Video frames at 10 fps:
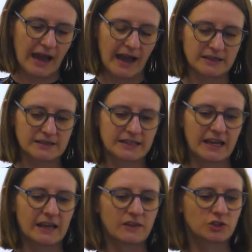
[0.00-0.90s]
And
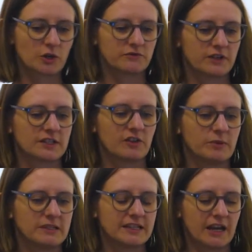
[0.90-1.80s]
here the shop fronts have
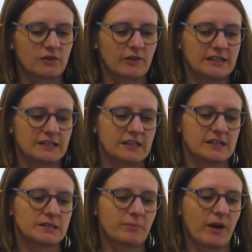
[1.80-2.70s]
been decorated,
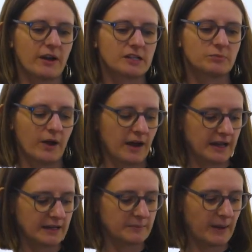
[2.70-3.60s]
inspired by
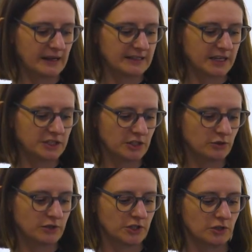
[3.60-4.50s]
a Bangladeshi
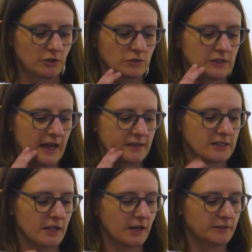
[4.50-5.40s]
tradition called
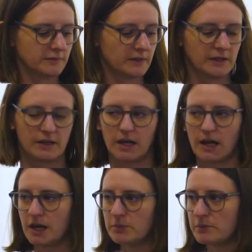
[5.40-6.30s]
kantar. I
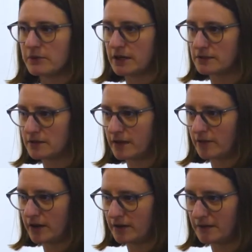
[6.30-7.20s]
hope I'm pronouncing that
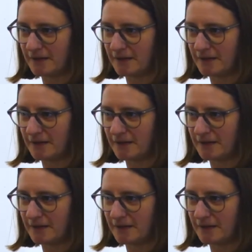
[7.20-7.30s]
right.